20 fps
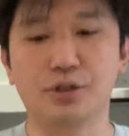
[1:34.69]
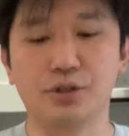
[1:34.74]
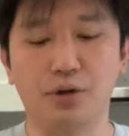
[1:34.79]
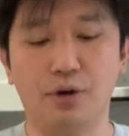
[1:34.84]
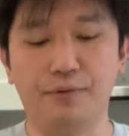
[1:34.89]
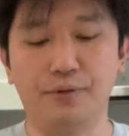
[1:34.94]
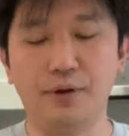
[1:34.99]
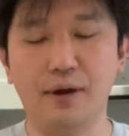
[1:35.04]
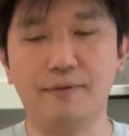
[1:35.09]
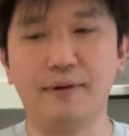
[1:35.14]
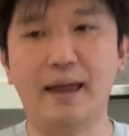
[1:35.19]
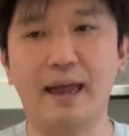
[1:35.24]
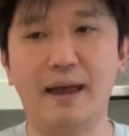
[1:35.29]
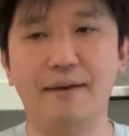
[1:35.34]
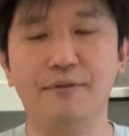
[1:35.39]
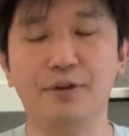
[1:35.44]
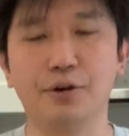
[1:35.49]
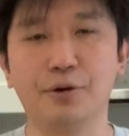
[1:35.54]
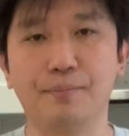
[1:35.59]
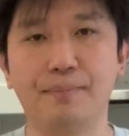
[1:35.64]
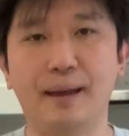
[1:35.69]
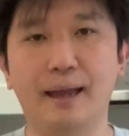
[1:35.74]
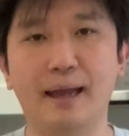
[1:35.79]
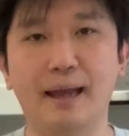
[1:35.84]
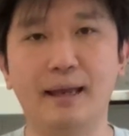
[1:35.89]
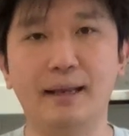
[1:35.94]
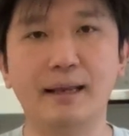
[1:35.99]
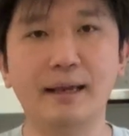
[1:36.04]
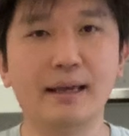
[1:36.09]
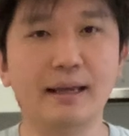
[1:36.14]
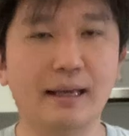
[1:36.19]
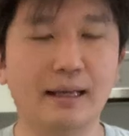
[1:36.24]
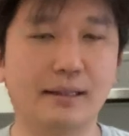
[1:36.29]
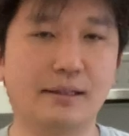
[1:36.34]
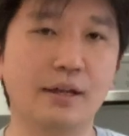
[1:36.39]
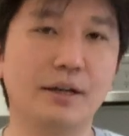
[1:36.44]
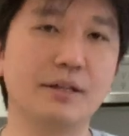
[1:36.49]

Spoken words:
So if you have a heavier pan, it